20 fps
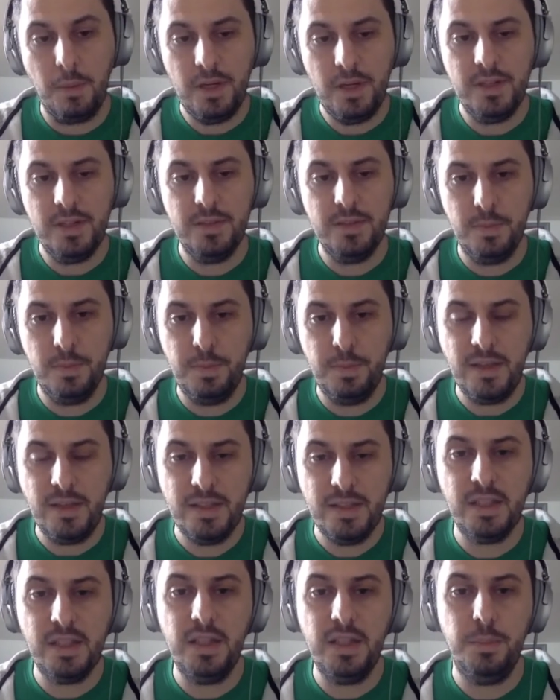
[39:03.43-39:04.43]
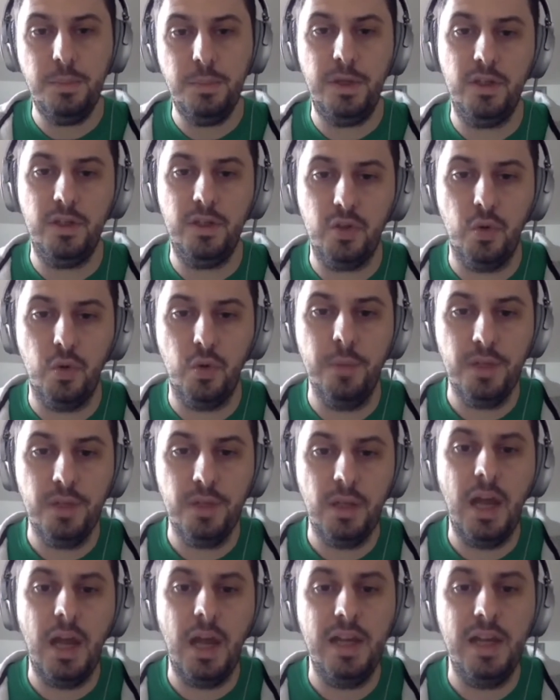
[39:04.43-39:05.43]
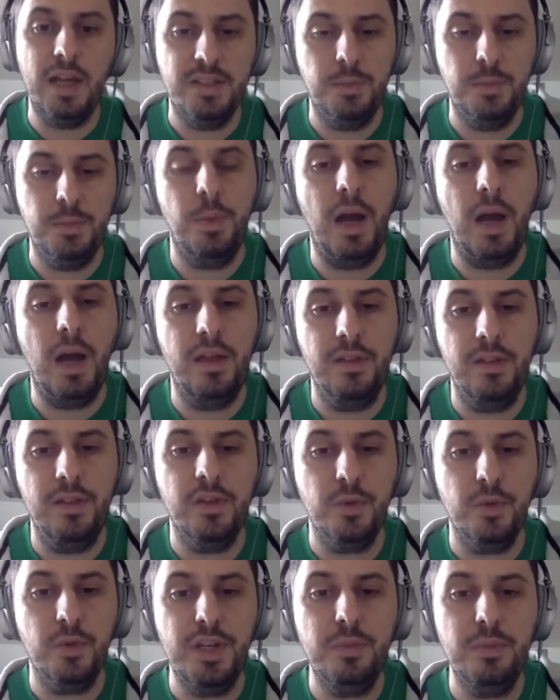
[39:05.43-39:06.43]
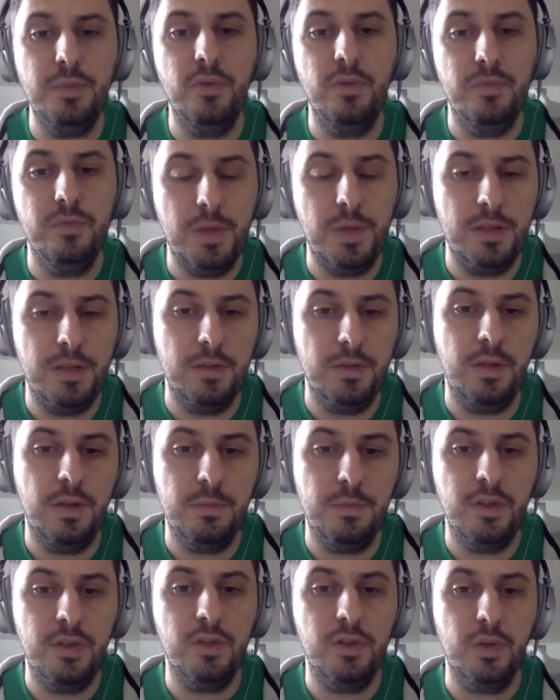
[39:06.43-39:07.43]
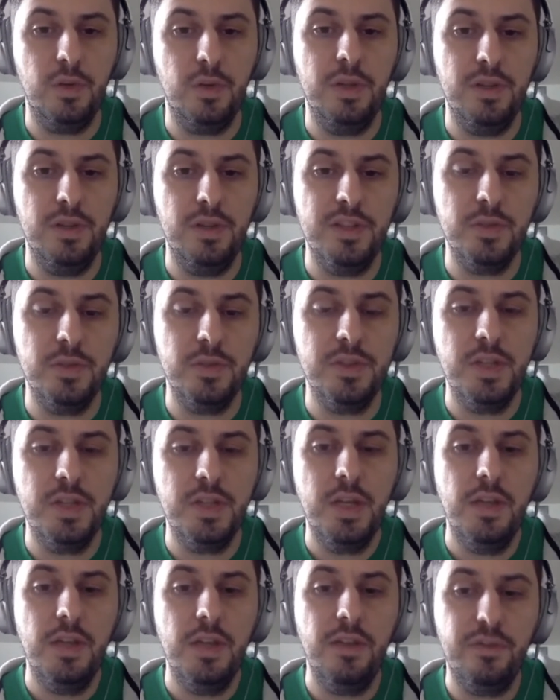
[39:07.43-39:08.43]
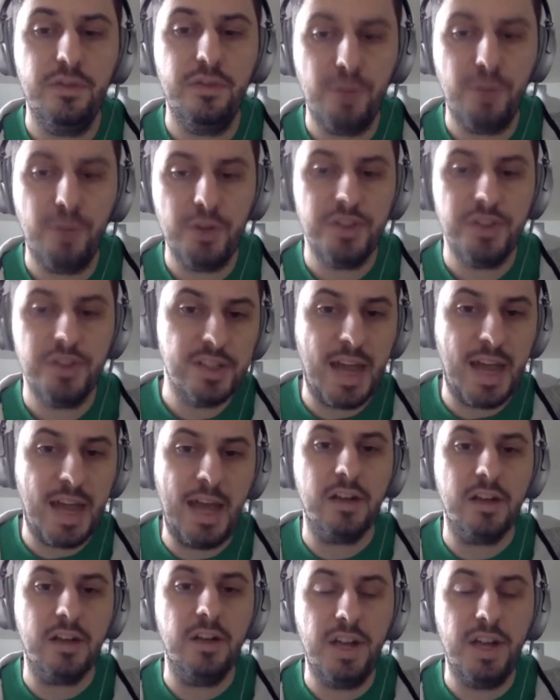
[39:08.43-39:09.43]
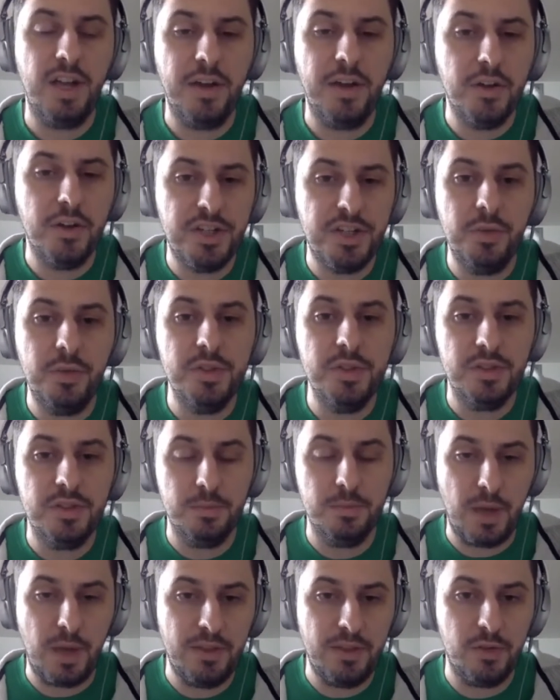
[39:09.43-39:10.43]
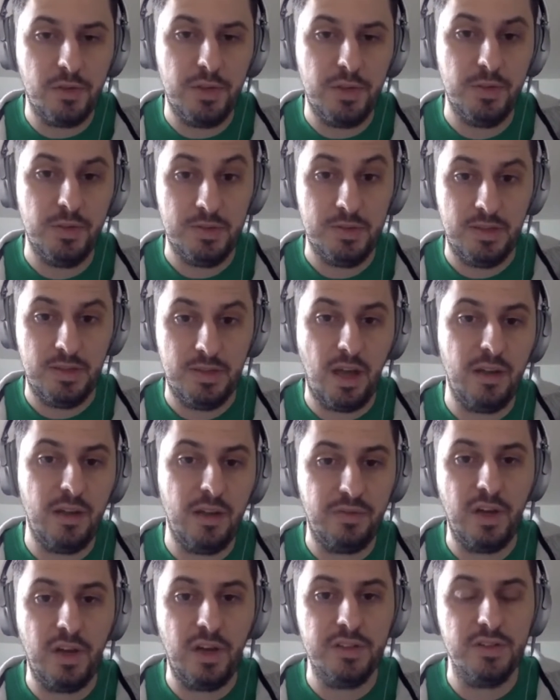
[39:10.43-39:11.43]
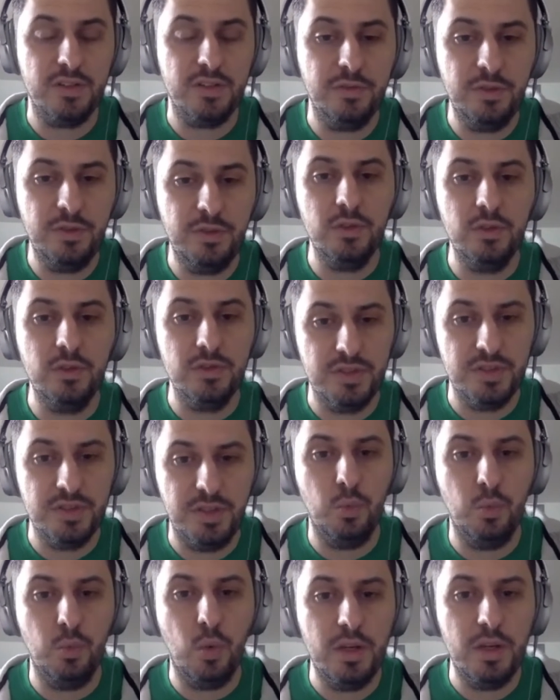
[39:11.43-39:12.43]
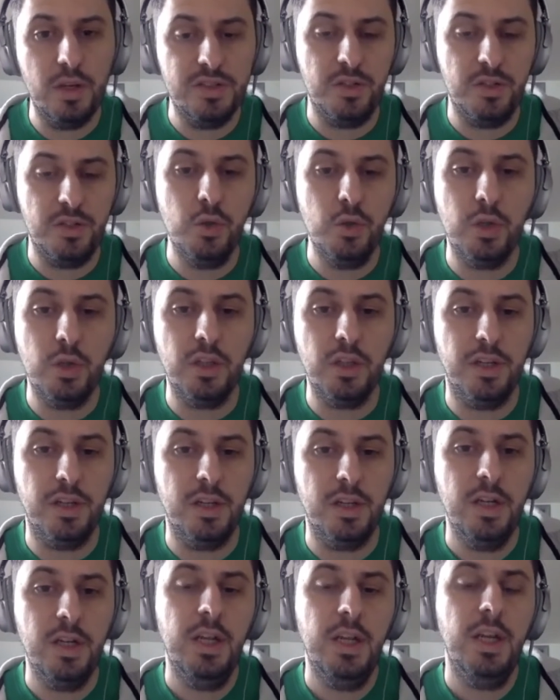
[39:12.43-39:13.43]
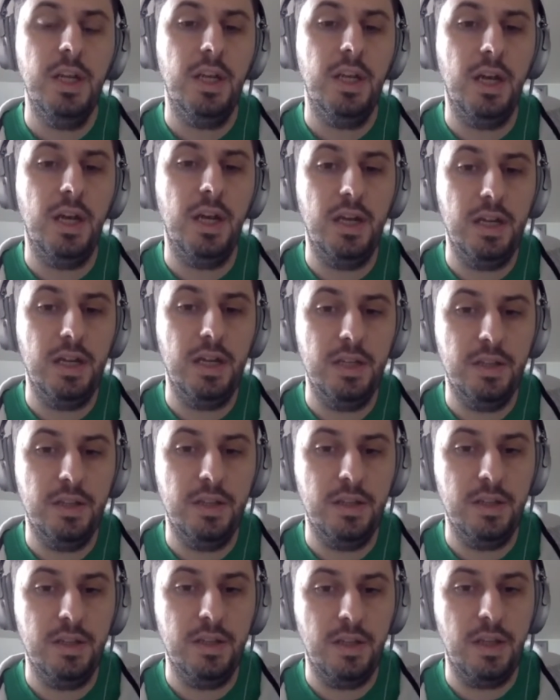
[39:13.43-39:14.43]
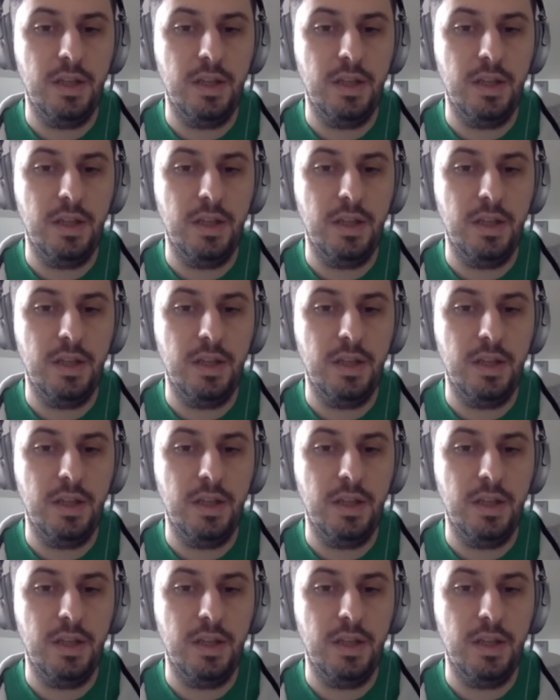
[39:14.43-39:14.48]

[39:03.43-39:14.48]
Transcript: I mean, it's basically been criminalized by the Green movement. I mean, this was the first attack on energy by the Greens was not fossil fuels; it was nuclear, and